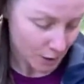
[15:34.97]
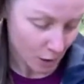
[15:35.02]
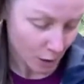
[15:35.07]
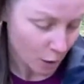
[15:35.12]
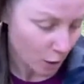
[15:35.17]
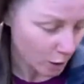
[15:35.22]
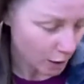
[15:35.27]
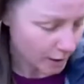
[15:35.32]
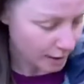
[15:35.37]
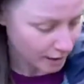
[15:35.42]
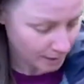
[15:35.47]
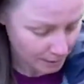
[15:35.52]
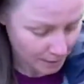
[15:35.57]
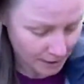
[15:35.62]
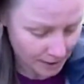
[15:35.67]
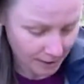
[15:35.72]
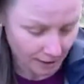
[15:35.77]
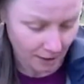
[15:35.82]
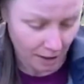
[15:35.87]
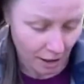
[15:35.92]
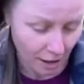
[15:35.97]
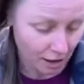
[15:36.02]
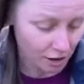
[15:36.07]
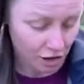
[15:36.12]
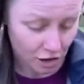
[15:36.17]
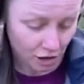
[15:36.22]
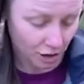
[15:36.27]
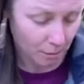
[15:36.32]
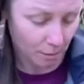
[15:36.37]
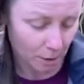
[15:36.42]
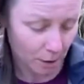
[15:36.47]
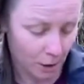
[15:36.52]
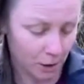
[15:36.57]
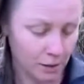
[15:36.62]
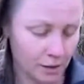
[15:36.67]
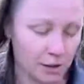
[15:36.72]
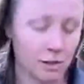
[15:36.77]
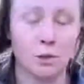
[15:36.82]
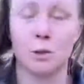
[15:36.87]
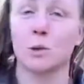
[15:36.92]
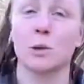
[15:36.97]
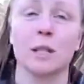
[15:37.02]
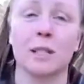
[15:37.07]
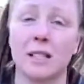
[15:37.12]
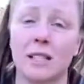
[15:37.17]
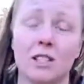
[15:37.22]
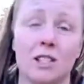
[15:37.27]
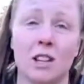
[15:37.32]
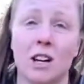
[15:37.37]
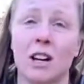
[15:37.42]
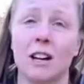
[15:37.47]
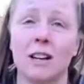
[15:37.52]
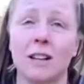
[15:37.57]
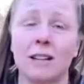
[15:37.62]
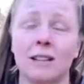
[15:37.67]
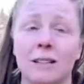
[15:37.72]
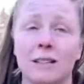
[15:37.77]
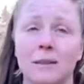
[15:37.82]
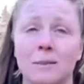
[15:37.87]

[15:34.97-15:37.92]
or I could make a larger amount and store it in a jar